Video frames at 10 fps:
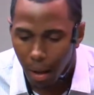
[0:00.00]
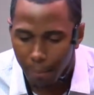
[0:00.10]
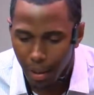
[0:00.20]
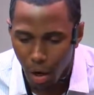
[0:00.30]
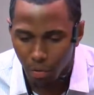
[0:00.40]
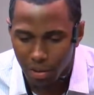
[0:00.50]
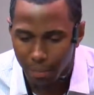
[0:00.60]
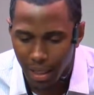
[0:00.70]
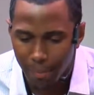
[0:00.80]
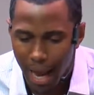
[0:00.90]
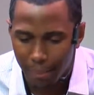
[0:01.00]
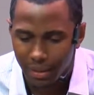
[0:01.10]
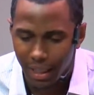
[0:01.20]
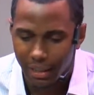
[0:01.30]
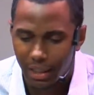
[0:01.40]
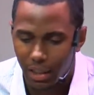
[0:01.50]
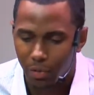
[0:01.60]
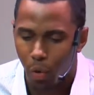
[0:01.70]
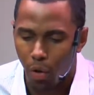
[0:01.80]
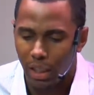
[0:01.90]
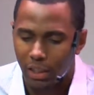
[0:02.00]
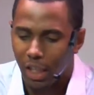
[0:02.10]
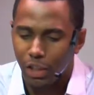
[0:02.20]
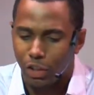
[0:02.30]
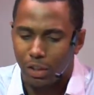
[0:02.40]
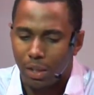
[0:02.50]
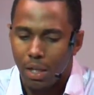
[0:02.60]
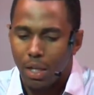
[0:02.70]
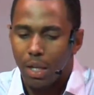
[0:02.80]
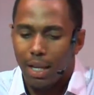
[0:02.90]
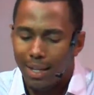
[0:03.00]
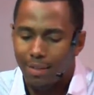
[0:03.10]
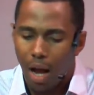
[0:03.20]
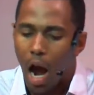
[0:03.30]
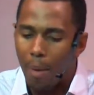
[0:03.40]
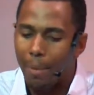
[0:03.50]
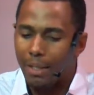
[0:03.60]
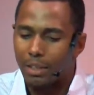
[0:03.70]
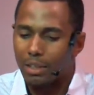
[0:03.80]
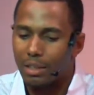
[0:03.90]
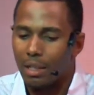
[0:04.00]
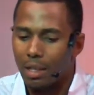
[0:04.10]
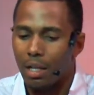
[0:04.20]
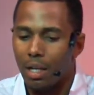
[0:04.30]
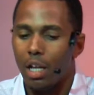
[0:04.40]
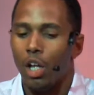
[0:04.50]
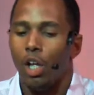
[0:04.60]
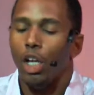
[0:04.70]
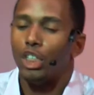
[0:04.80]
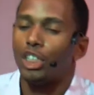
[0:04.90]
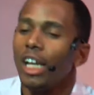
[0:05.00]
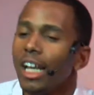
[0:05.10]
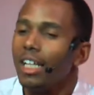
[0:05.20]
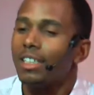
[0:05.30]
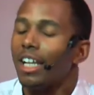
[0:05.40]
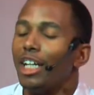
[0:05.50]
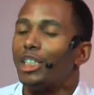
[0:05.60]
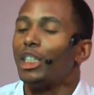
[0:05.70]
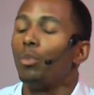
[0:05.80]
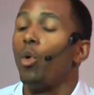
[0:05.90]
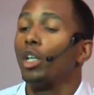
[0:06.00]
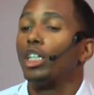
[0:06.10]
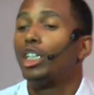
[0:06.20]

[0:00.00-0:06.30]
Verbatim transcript: belongs to me. The Bible says she just wanted to touch his garments. She didn't say she wanted to